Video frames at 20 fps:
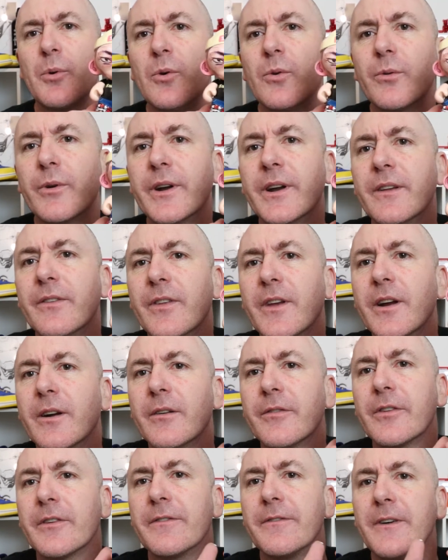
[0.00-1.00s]
already there
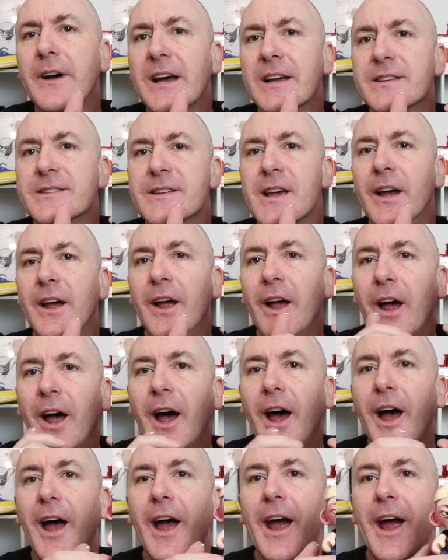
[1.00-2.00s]
of the face.
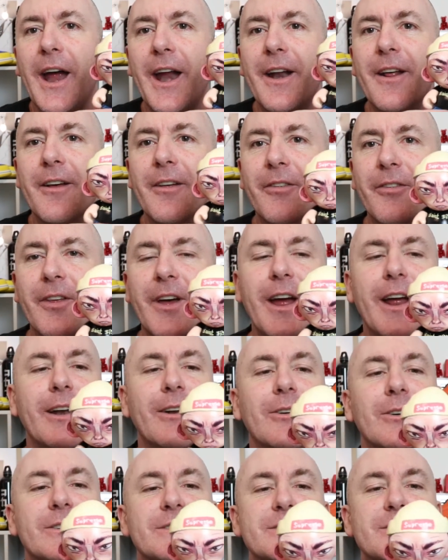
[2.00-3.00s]
And that
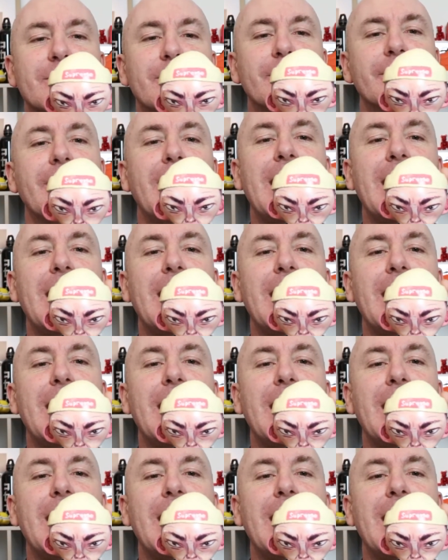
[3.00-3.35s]
looks good.